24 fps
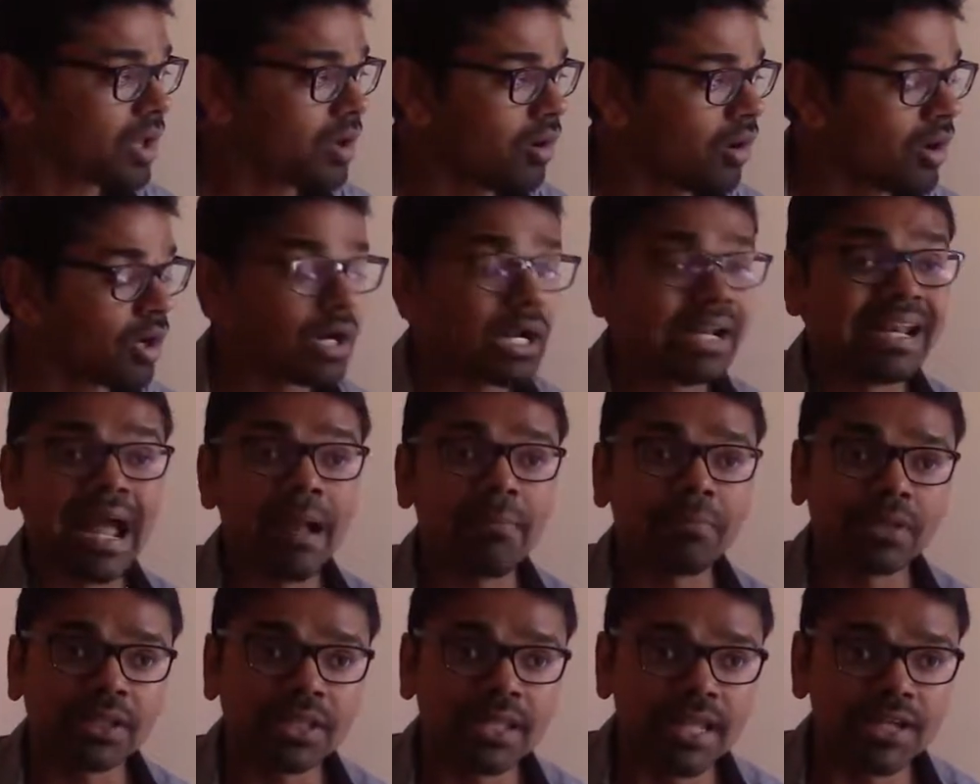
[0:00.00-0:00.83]
or an
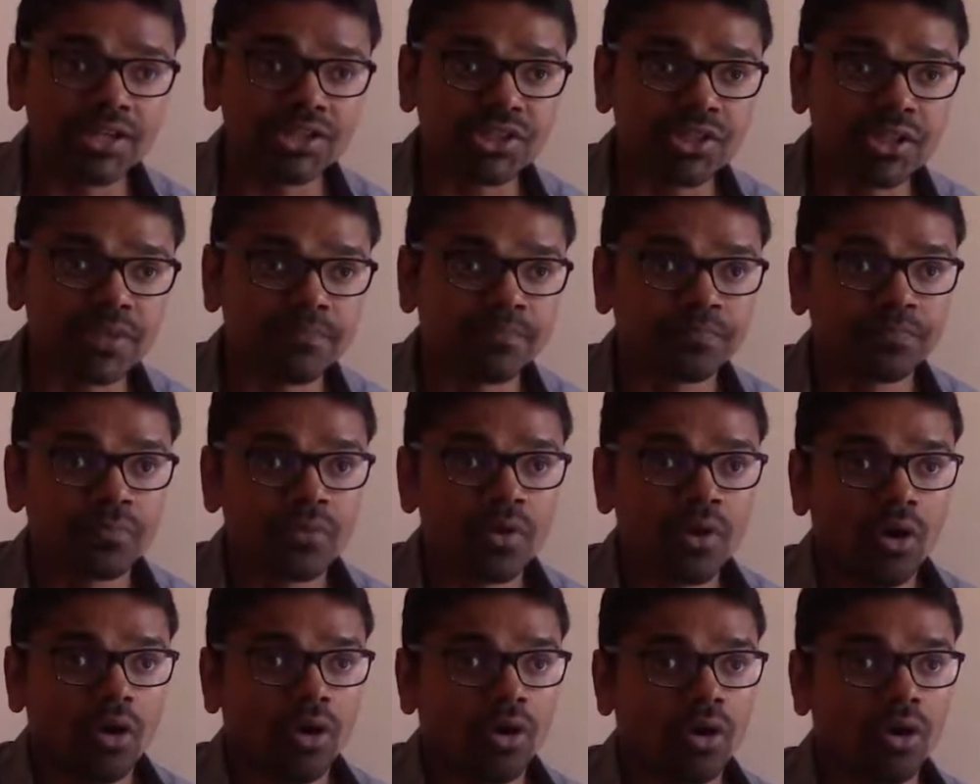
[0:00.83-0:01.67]
application,
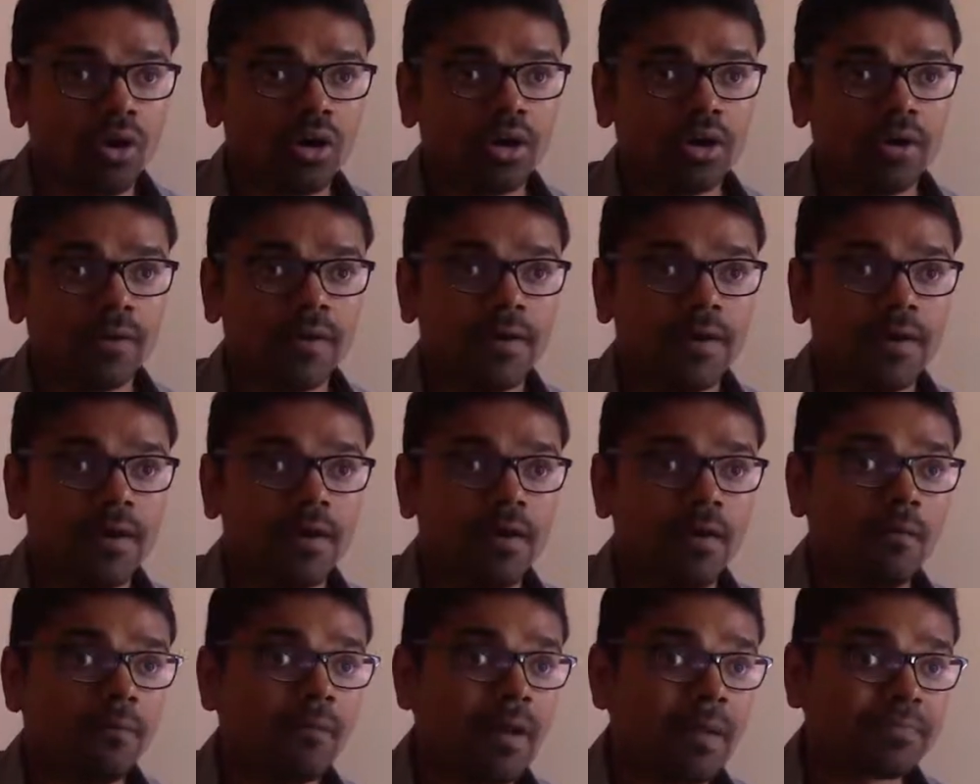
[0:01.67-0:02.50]
or
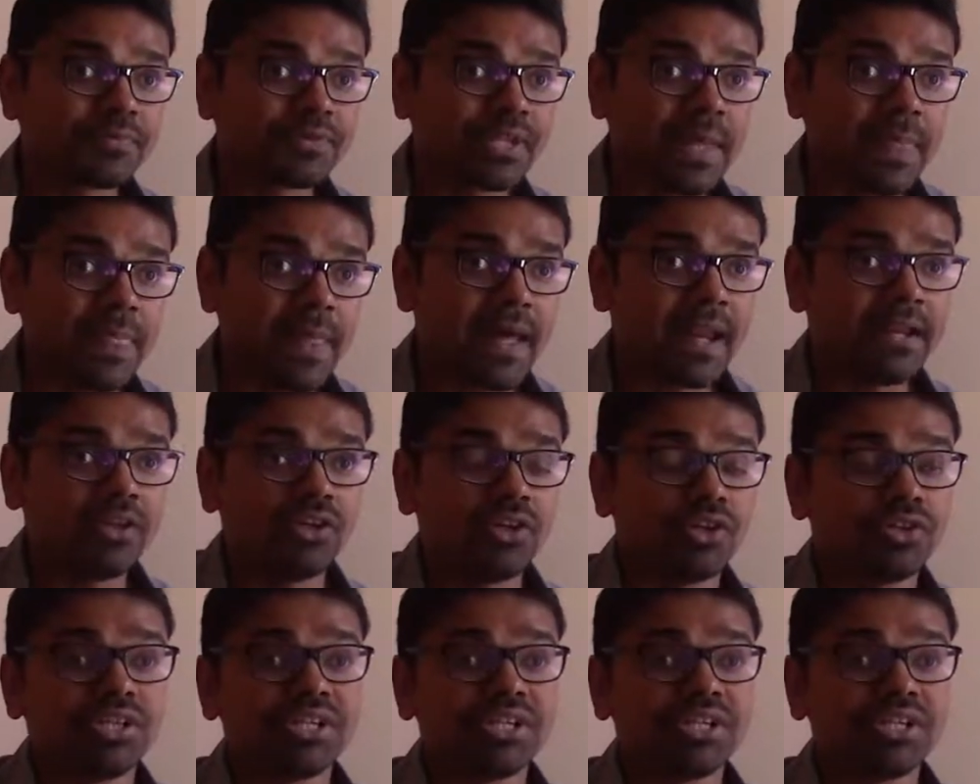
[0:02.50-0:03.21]
a website that